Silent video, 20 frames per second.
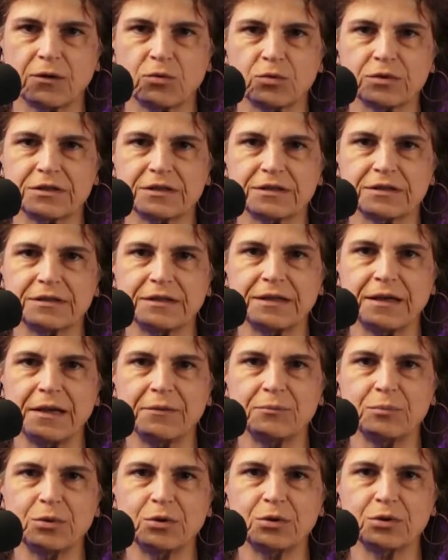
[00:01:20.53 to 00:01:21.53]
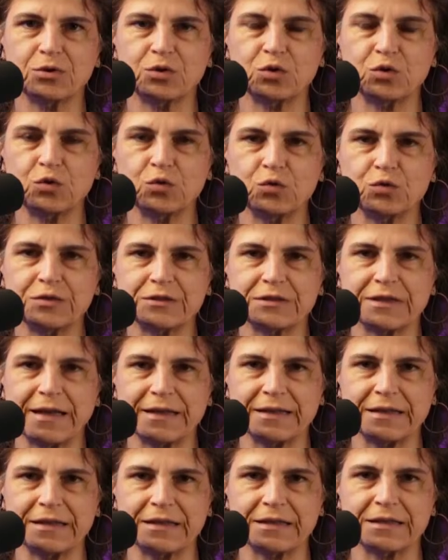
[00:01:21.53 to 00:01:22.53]
was unable to
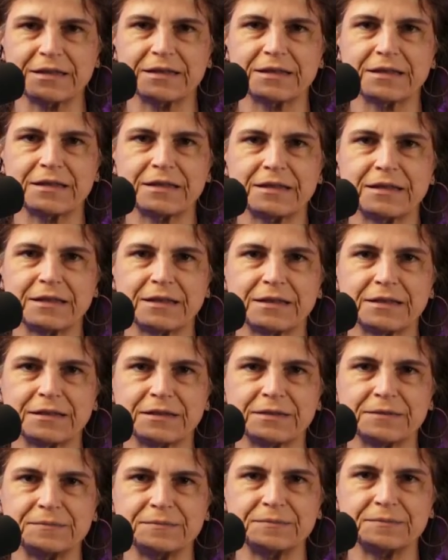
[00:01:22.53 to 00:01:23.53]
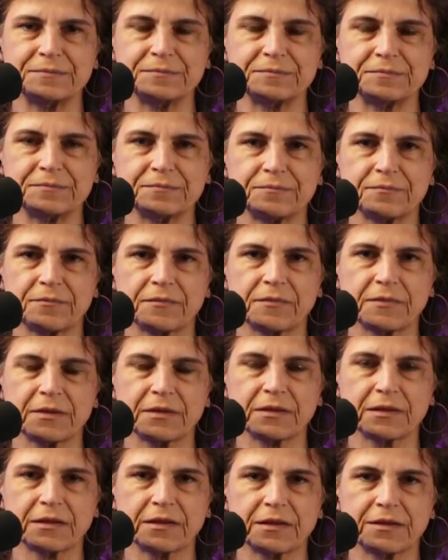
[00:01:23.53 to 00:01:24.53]
set a
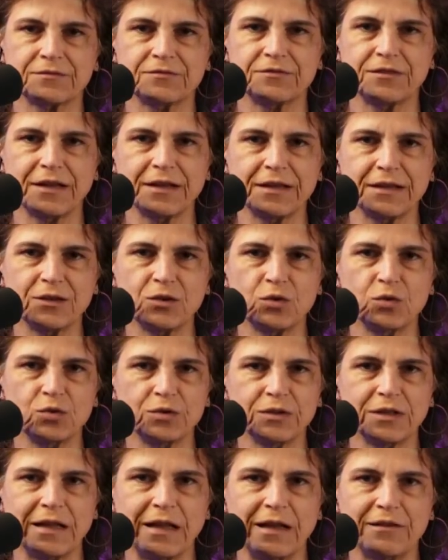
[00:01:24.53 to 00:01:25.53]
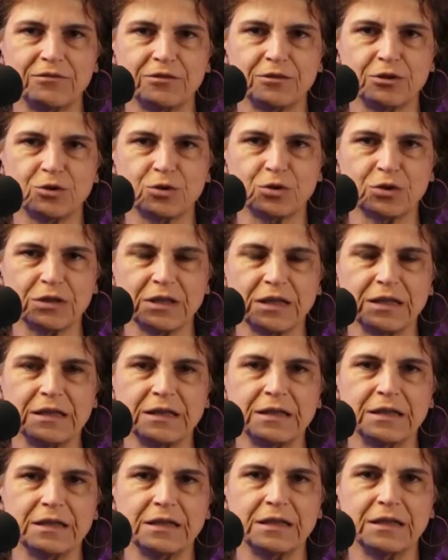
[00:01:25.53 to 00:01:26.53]
very good level,
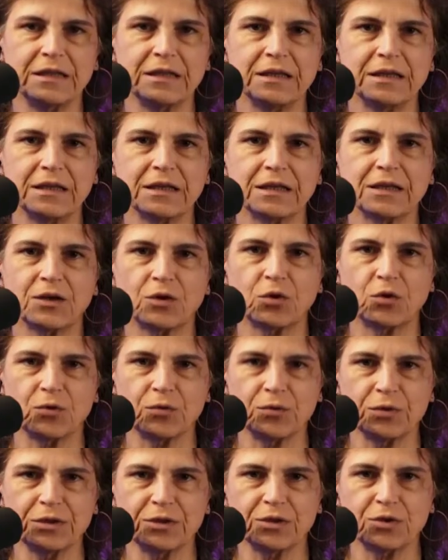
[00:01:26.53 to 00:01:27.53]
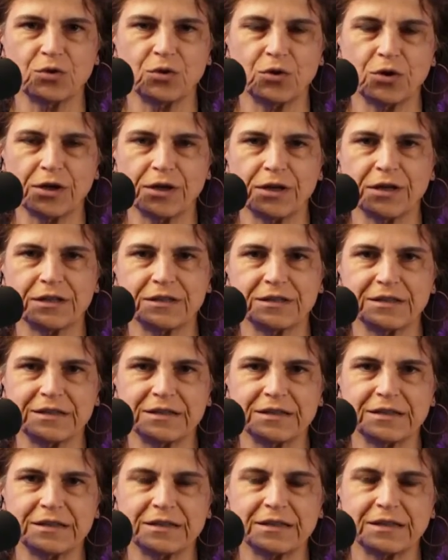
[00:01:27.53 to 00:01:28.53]
in
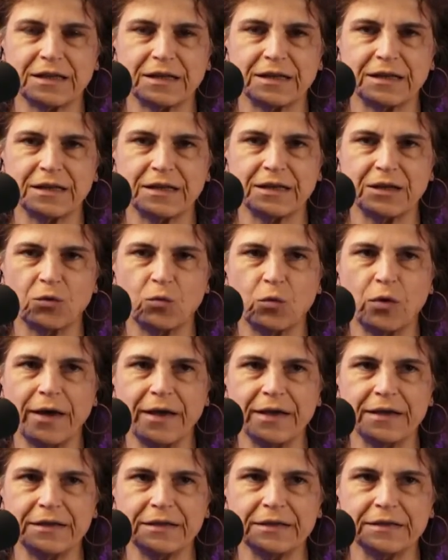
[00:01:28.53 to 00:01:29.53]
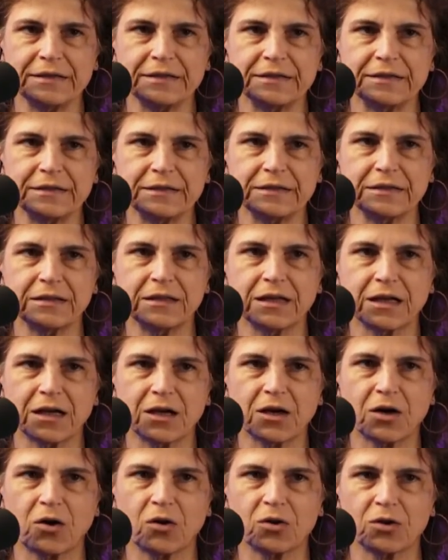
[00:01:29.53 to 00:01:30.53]
coherent way, the
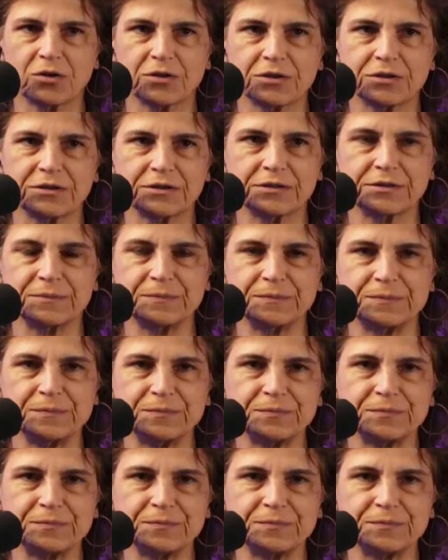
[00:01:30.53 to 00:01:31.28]
colors